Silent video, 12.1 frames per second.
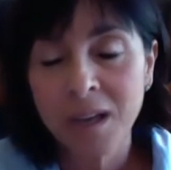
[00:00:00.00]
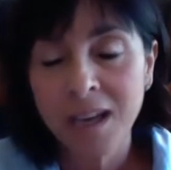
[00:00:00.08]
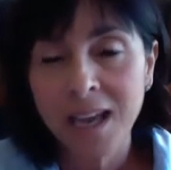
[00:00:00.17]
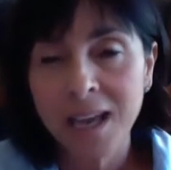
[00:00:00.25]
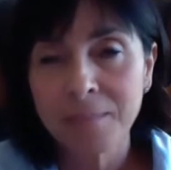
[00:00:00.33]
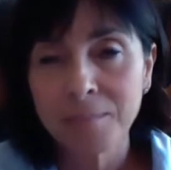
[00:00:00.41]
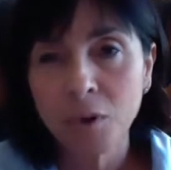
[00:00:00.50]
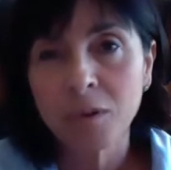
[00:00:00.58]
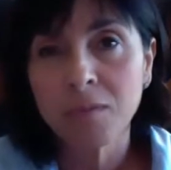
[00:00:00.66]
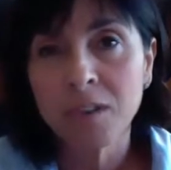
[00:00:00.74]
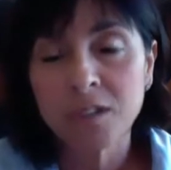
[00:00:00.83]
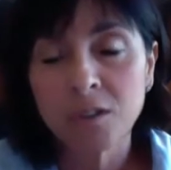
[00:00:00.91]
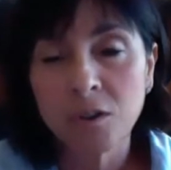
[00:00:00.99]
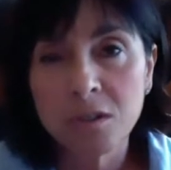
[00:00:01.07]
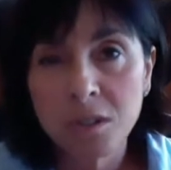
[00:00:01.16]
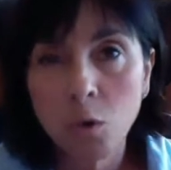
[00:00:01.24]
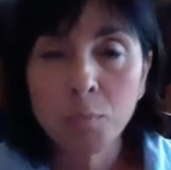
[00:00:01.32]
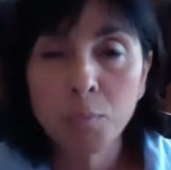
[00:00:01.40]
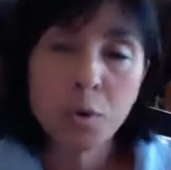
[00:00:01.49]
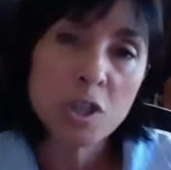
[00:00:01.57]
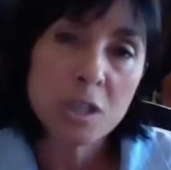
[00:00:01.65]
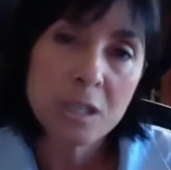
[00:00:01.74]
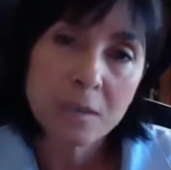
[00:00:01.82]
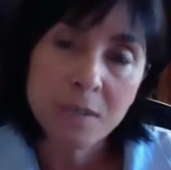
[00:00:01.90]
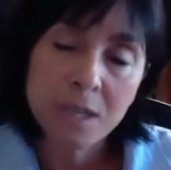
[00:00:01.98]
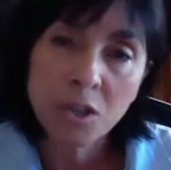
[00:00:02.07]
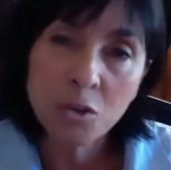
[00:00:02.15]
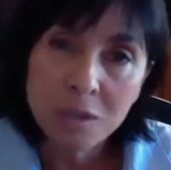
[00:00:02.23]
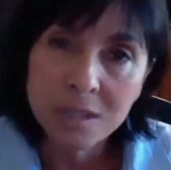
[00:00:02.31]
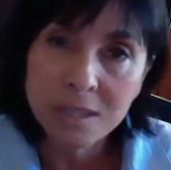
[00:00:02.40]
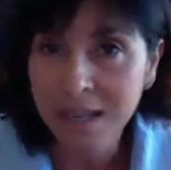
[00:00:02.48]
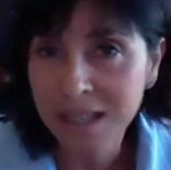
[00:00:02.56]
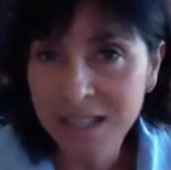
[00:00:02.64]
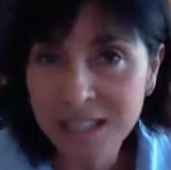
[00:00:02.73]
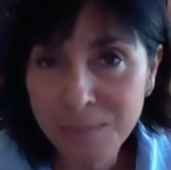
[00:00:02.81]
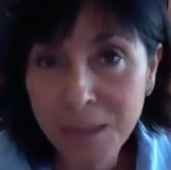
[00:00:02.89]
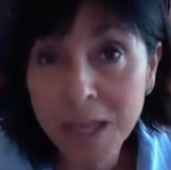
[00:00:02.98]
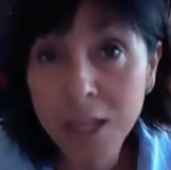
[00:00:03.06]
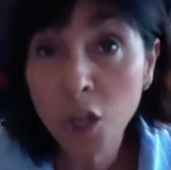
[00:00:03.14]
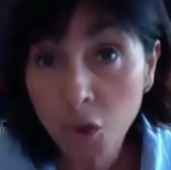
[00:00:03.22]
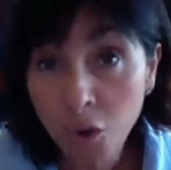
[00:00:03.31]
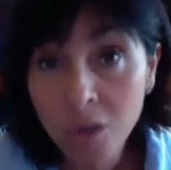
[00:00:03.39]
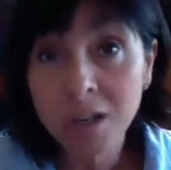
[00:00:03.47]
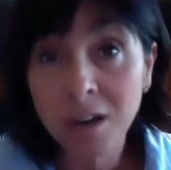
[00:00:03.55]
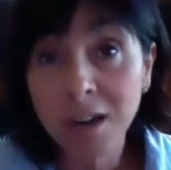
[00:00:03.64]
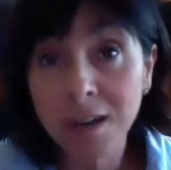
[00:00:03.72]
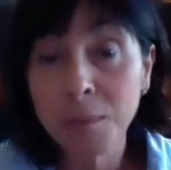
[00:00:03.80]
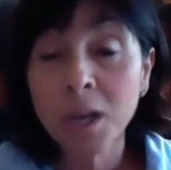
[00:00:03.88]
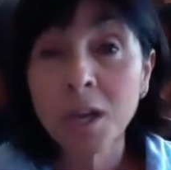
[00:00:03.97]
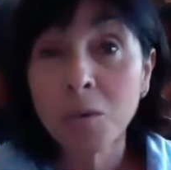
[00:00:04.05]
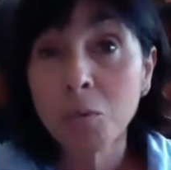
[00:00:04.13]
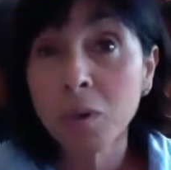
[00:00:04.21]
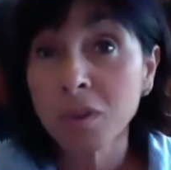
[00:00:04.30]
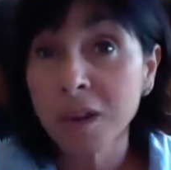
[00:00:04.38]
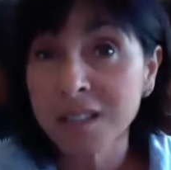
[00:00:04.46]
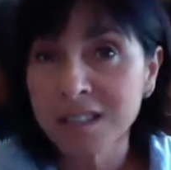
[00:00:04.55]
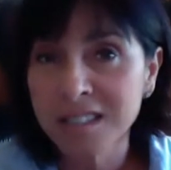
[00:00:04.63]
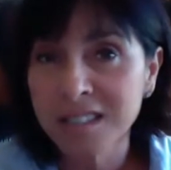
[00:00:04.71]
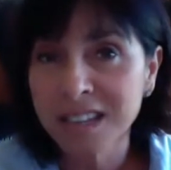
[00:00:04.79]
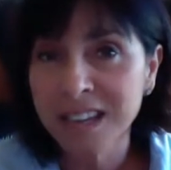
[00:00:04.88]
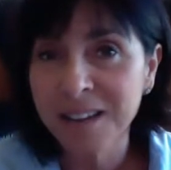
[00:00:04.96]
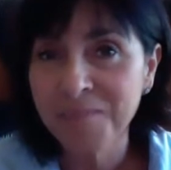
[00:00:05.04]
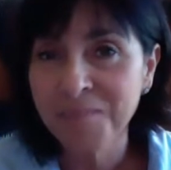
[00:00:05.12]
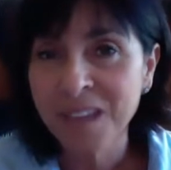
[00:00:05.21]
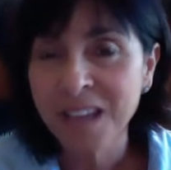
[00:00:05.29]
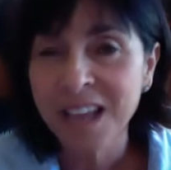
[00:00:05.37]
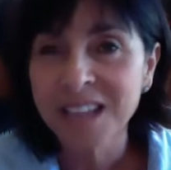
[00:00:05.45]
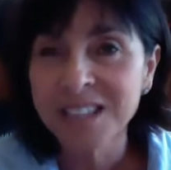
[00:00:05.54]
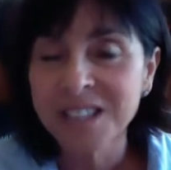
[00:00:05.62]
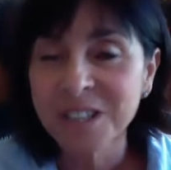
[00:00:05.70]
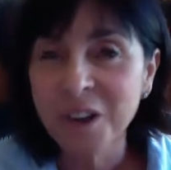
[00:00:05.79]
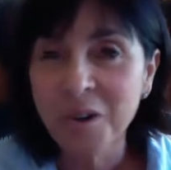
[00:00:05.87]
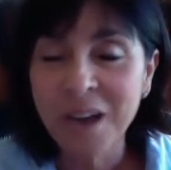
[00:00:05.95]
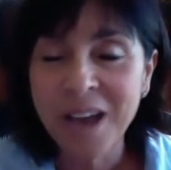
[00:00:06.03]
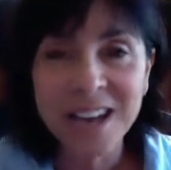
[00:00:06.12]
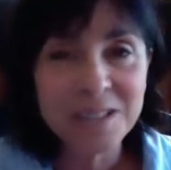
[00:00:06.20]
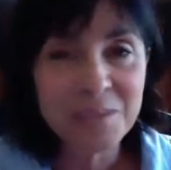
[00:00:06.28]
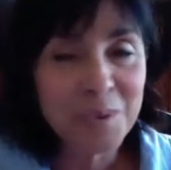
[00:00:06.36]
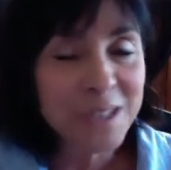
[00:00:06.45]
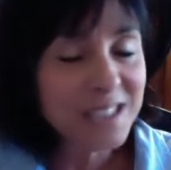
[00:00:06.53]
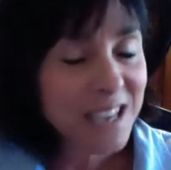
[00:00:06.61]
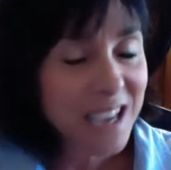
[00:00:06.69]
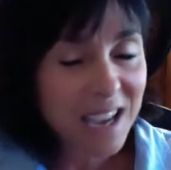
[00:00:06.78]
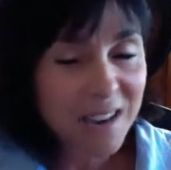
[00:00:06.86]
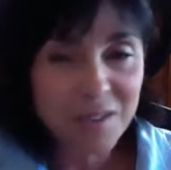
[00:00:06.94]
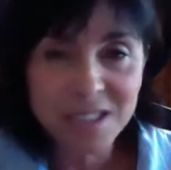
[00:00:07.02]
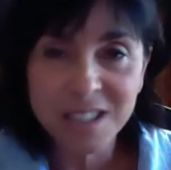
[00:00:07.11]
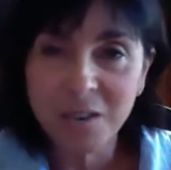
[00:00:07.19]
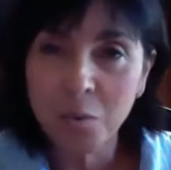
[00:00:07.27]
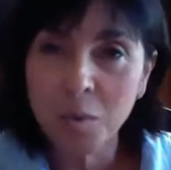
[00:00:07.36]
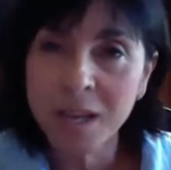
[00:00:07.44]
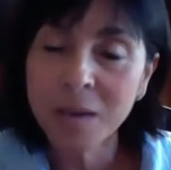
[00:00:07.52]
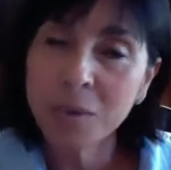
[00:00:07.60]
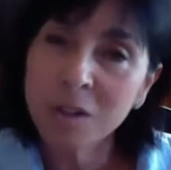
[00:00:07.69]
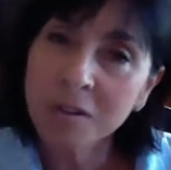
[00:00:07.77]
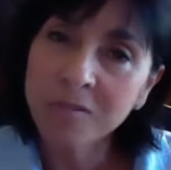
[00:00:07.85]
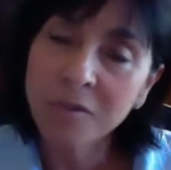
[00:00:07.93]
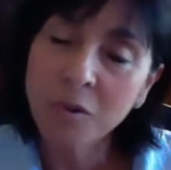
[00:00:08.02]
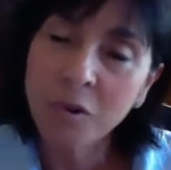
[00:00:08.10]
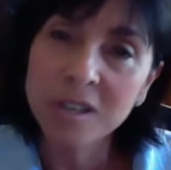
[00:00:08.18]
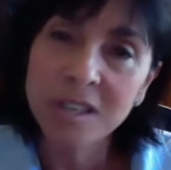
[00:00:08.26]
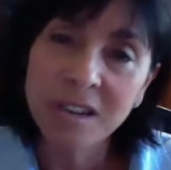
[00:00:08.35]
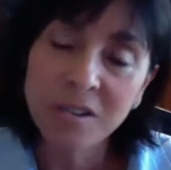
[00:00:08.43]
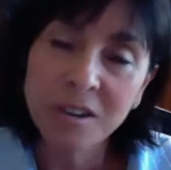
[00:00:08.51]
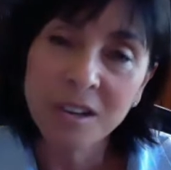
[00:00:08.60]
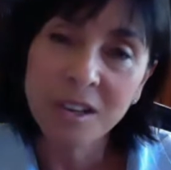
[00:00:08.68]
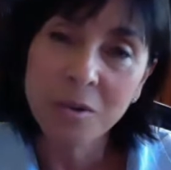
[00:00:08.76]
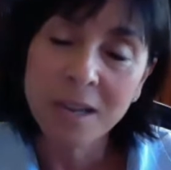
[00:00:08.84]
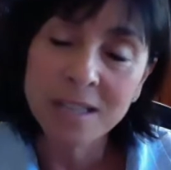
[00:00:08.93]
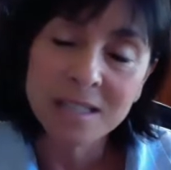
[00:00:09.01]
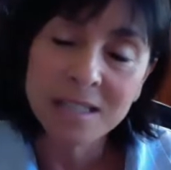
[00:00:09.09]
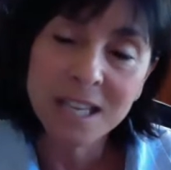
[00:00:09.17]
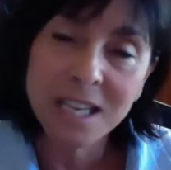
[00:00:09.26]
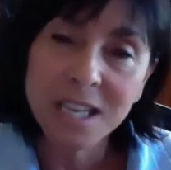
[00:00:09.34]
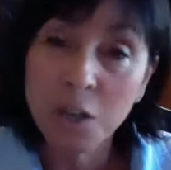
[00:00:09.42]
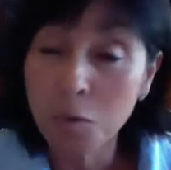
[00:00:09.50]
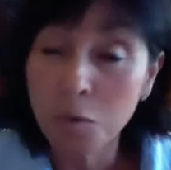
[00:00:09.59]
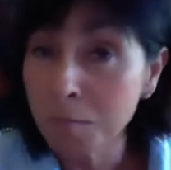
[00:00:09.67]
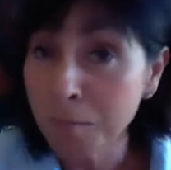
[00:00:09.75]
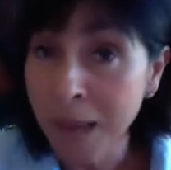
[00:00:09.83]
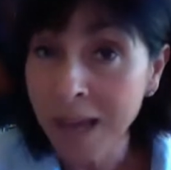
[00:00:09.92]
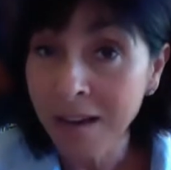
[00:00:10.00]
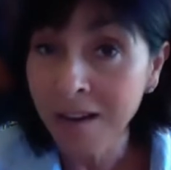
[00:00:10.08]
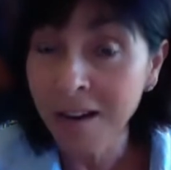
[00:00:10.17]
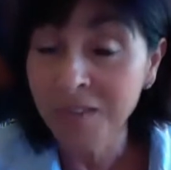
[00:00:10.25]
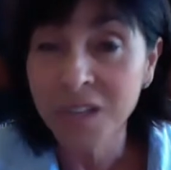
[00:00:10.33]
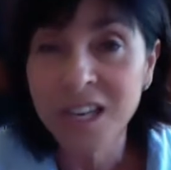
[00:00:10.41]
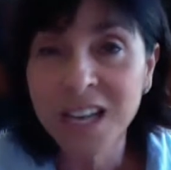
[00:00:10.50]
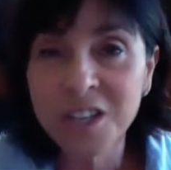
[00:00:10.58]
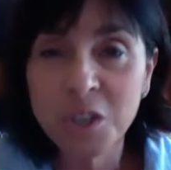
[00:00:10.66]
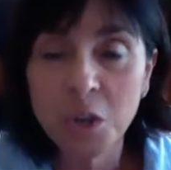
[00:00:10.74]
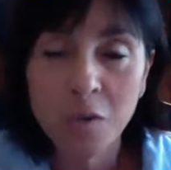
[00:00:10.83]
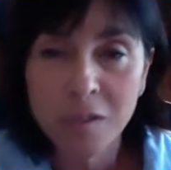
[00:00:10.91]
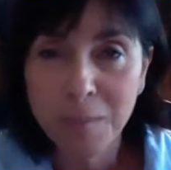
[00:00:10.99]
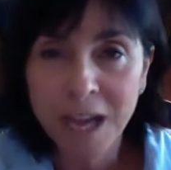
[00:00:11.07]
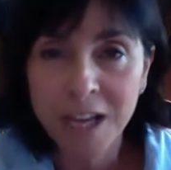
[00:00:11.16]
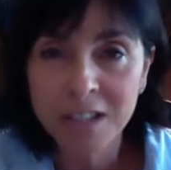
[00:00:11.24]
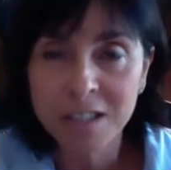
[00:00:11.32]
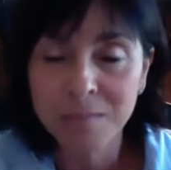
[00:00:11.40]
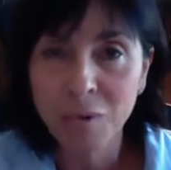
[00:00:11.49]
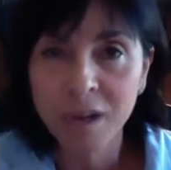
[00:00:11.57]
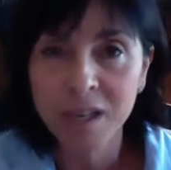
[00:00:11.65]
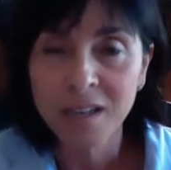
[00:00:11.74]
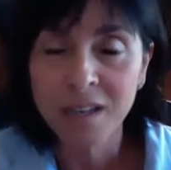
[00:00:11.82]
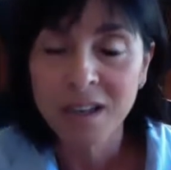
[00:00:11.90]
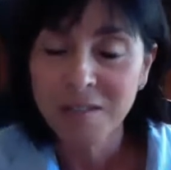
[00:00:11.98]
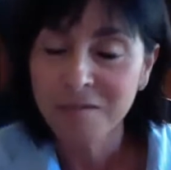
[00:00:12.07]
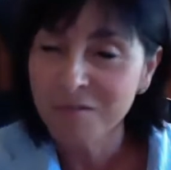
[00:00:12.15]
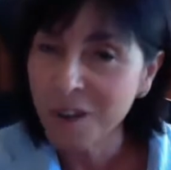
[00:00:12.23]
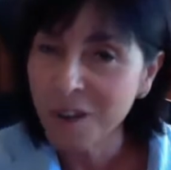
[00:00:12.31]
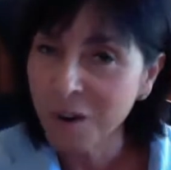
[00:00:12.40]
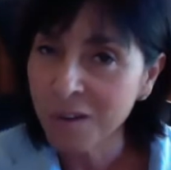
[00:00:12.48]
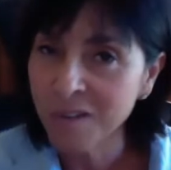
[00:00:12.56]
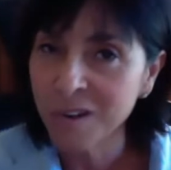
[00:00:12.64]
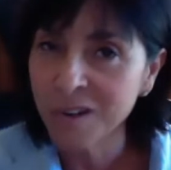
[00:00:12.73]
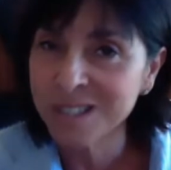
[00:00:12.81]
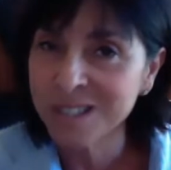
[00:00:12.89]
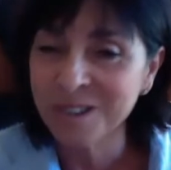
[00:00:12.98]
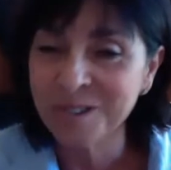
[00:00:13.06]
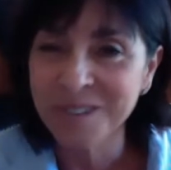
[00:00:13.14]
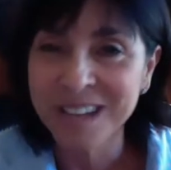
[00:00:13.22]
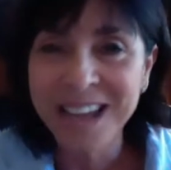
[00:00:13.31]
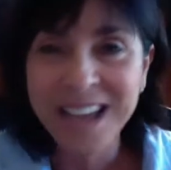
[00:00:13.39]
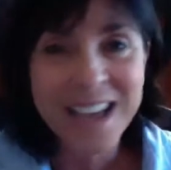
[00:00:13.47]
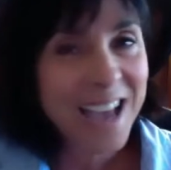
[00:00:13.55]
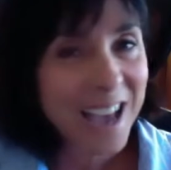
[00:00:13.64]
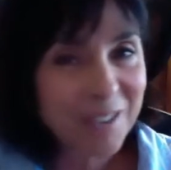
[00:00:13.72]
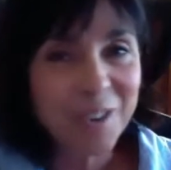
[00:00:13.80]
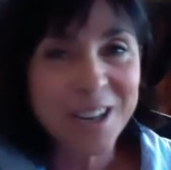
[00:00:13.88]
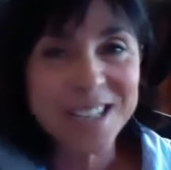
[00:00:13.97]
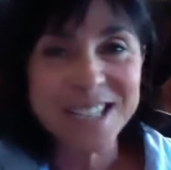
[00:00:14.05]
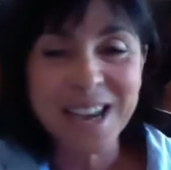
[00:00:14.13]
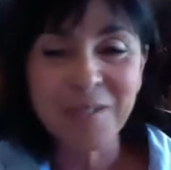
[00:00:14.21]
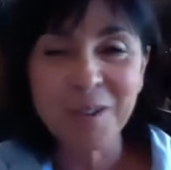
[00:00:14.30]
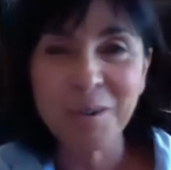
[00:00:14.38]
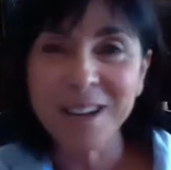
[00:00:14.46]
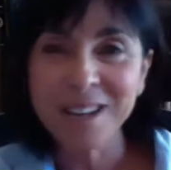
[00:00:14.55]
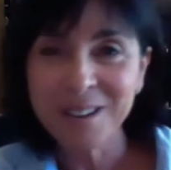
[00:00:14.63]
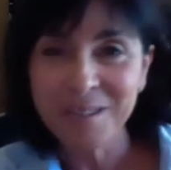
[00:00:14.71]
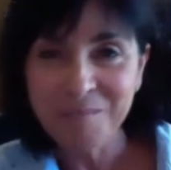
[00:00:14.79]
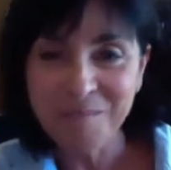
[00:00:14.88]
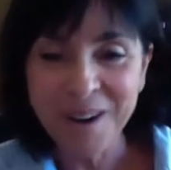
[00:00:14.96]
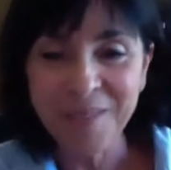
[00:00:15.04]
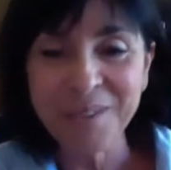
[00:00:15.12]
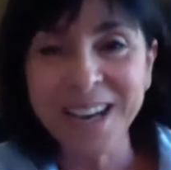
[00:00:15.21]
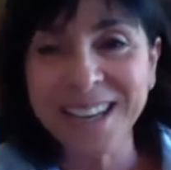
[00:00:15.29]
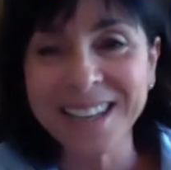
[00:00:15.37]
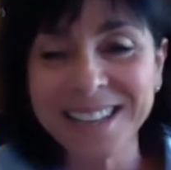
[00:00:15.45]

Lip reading: and both of us are so appreciative that you decided to spend your time with us today. And so, as we say every single week, we look forward to hearing you and seeing you back on the next show of the Passion Point very, very soon. Have a great day, everyone. Bye-bye.